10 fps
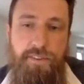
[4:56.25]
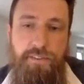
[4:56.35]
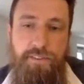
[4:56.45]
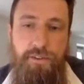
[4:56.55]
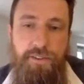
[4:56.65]

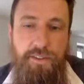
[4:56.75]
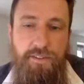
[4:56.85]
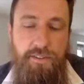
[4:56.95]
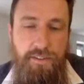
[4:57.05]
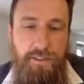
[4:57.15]
So
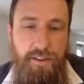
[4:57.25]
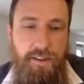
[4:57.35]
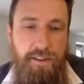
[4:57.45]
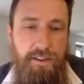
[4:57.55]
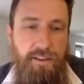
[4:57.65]

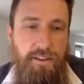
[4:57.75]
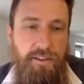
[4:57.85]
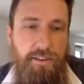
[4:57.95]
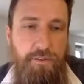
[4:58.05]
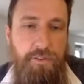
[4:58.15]

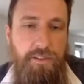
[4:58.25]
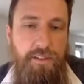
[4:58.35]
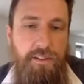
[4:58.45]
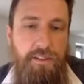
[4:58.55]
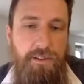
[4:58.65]
in an
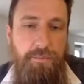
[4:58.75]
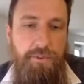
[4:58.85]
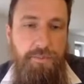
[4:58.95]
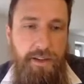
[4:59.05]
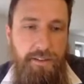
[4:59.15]
overall
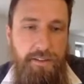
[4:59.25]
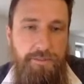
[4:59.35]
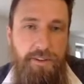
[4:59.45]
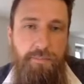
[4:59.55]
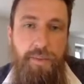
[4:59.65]

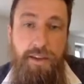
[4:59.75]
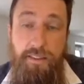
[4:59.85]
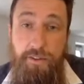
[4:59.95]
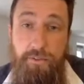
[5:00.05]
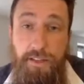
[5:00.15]
perspective,
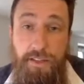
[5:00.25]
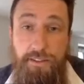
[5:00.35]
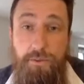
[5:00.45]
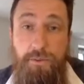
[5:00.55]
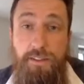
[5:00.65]
anything
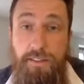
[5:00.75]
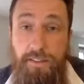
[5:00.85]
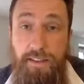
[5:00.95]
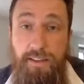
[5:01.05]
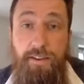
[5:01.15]
related to clean
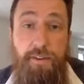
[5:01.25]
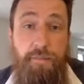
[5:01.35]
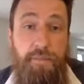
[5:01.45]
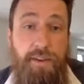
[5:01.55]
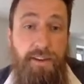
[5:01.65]
tech,
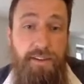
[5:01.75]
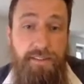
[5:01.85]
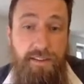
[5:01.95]
and